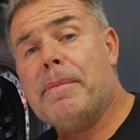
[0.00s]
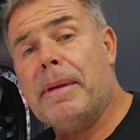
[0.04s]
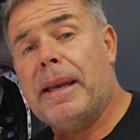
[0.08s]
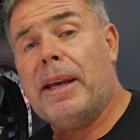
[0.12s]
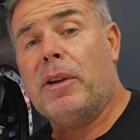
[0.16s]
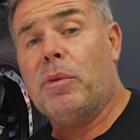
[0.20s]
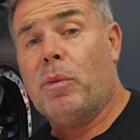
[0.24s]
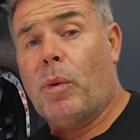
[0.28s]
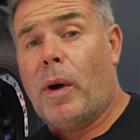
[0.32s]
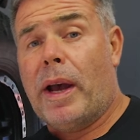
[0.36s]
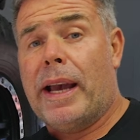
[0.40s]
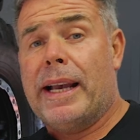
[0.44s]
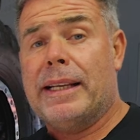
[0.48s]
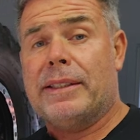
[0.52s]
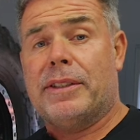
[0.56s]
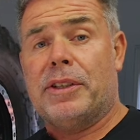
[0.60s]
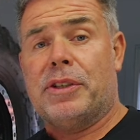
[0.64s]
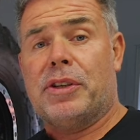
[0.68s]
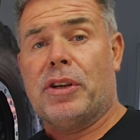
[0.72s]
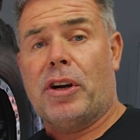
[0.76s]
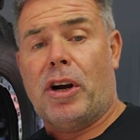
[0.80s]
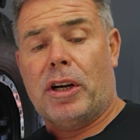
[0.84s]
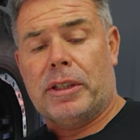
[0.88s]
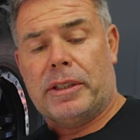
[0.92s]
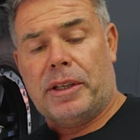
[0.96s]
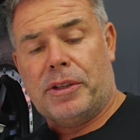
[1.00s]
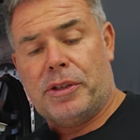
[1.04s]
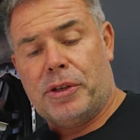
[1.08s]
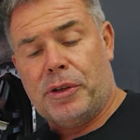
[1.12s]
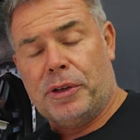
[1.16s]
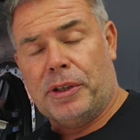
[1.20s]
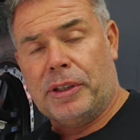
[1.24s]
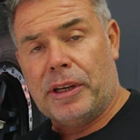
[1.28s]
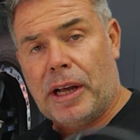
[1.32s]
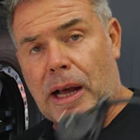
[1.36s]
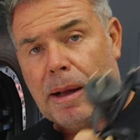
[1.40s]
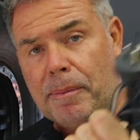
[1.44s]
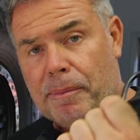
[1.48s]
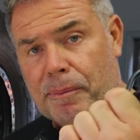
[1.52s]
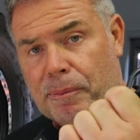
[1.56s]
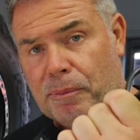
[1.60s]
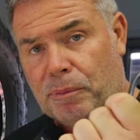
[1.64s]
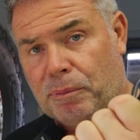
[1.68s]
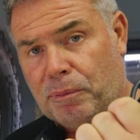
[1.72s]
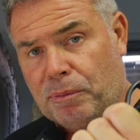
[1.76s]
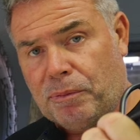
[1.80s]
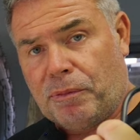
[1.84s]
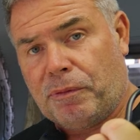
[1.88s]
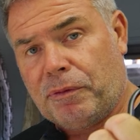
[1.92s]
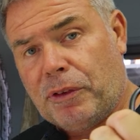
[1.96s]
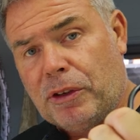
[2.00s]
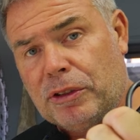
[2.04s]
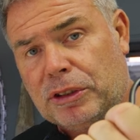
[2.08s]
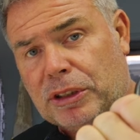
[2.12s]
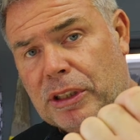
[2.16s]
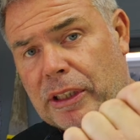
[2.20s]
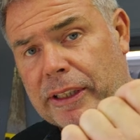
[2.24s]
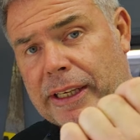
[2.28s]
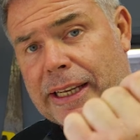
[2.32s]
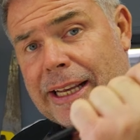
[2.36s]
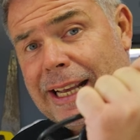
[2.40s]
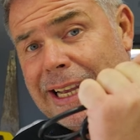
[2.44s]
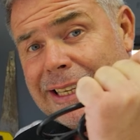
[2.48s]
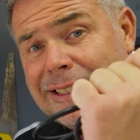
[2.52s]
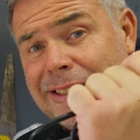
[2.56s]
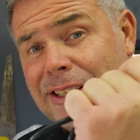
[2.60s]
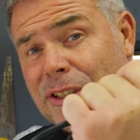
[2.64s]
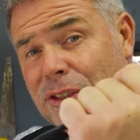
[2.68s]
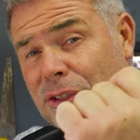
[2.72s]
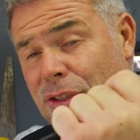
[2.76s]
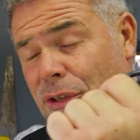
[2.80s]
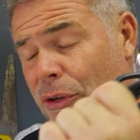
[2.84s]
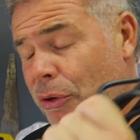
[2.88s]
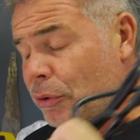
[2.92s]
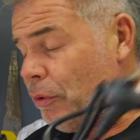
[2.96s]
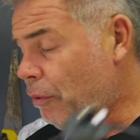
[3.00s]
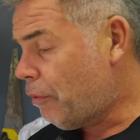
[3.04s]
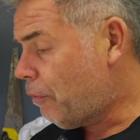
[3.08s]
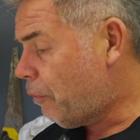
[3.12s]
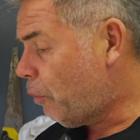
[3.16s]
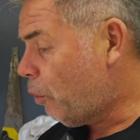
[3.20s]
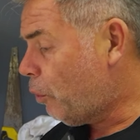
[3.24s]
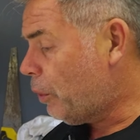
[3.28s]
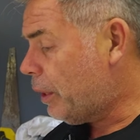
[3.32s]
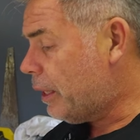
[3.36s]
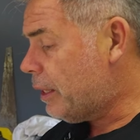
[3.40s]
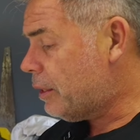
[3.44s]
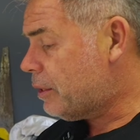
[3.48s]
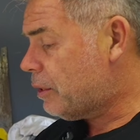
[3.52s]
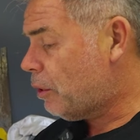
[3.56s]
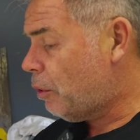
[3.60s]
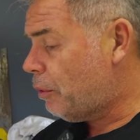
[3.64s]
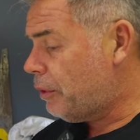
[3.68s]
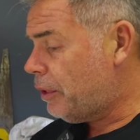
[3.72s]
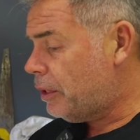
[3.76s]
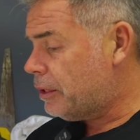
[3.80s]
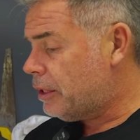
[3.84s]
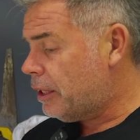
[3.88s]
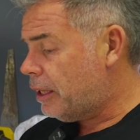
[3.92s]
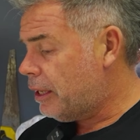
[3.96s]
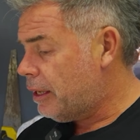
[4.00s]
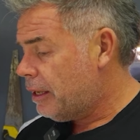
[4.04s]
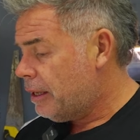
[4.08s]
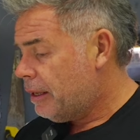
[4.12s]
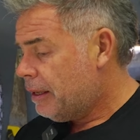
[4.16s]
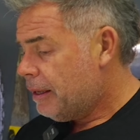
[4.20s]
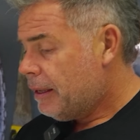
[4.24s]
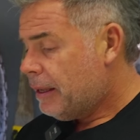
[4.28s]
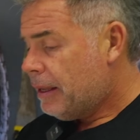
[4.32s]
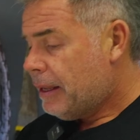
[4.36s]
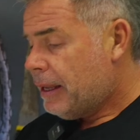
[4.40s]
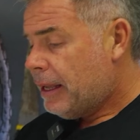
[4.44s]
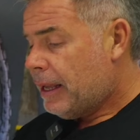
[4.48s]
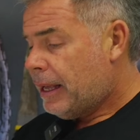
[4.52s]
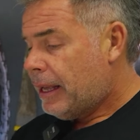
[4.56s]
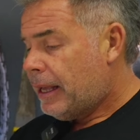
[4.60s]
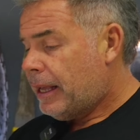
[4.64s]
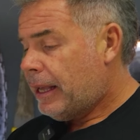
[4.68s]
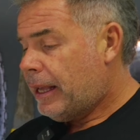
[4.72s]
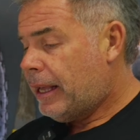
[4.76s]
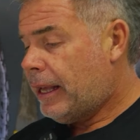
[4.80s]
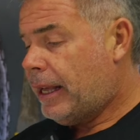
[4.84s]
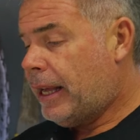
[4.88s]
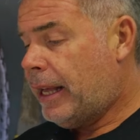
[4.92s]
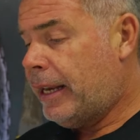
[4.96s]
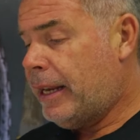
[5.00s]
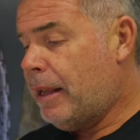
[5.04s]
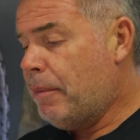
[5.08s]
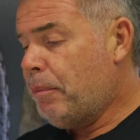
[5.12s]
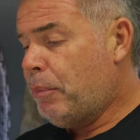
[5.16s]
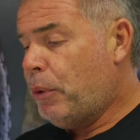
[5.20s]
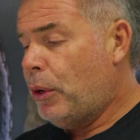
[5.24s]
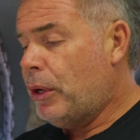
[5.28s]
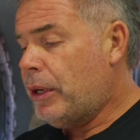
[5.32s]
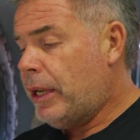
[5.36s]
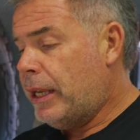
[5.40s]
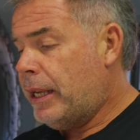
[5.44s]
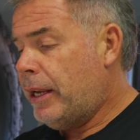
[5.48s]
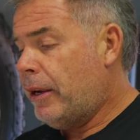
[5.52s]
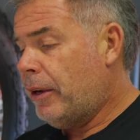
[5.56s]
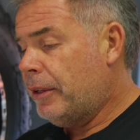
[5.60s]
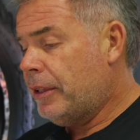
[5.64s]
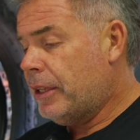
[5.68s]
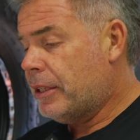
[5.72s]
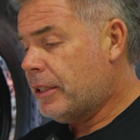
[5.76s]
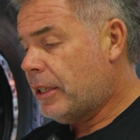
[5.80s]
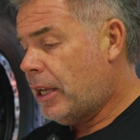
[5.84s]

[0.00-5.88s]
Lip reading: main ways to charge this unit up. Firstly is the 240. So there's an input here in the